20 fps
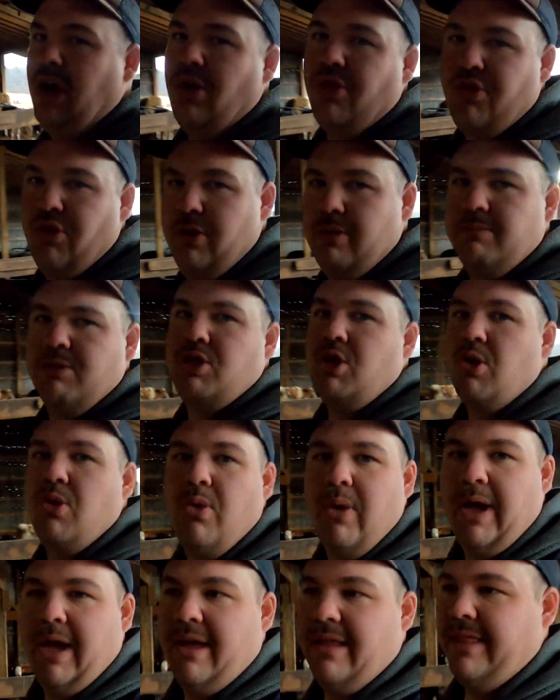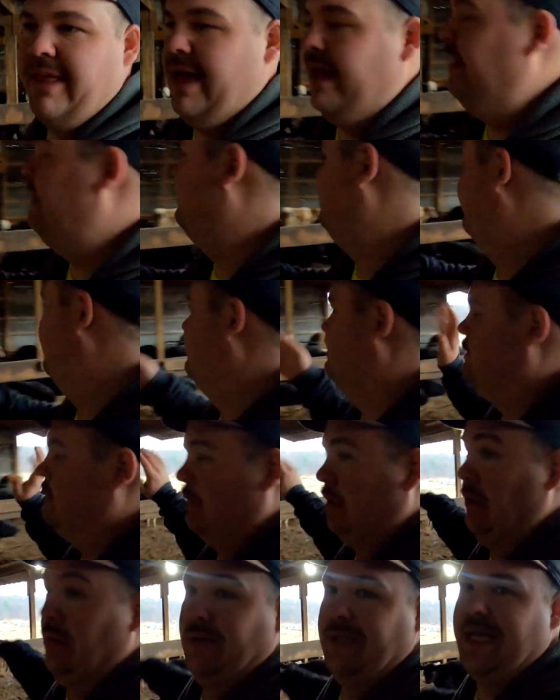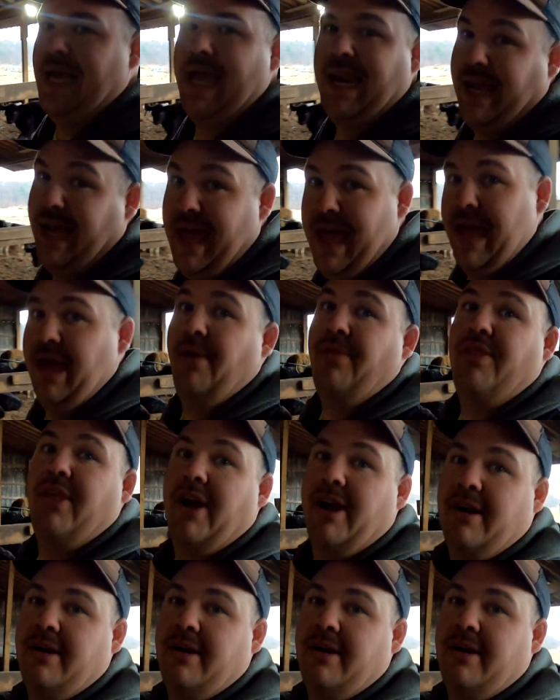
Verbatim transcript: They go through them so quick that we're always adding hay out